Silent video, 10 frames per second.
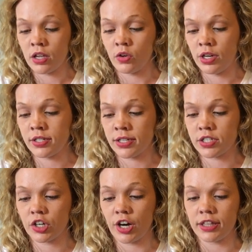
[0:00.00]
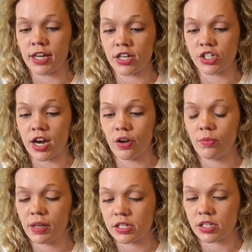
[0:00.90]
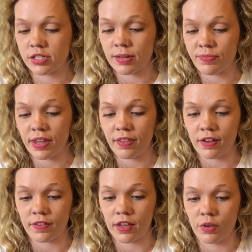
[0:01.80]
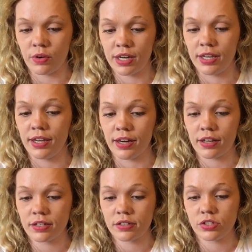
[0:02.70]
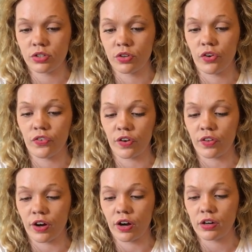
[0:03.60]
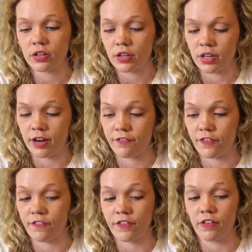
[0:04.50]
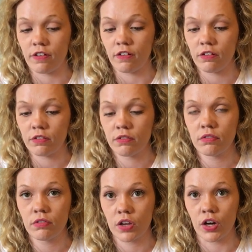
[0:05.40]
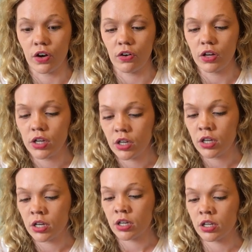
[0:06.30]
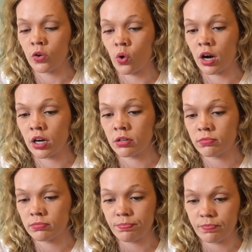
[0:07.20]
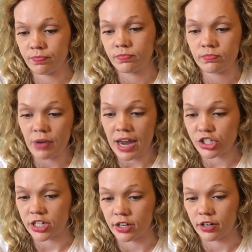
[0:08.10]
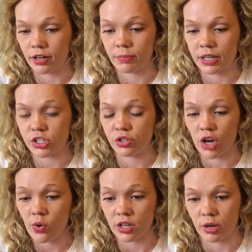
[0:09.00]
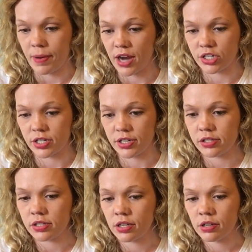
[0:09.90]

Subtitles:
You need to integrate that shadow, because there's something in there that you need to go further and fulfill, you know, your passion here, because you know what your passion is.